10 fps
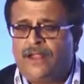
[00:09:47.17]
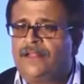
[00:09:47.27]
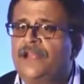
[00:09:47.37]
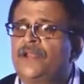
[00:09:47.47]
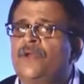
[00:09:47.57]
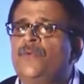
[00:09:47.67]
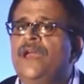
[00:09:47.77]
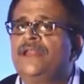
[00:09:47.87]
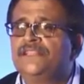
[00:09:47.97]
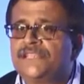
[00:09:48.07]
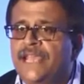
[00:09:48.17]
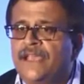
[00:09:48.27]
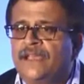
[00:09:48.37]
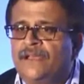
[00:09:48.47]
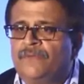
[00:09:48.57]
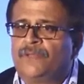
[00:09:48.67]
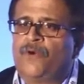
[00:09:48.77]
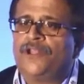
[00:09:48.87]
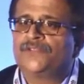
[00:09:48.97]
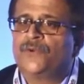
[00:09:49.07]
that we are in sync with
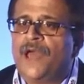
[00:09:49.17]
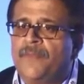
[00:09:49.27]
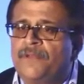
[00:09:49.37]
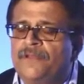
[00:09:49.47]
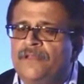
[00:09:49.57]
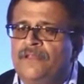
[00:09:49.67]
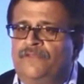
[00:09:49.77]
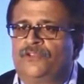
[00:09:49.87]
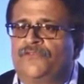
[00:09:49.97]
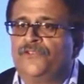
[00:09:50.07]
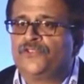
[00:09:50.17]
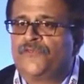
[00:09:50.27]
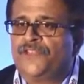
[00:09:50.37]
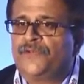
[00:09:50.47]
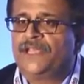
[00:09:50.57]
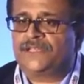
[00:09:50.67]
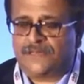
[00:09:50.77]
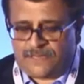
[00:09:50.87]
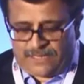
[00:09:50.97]
what is going to happen for the future of education.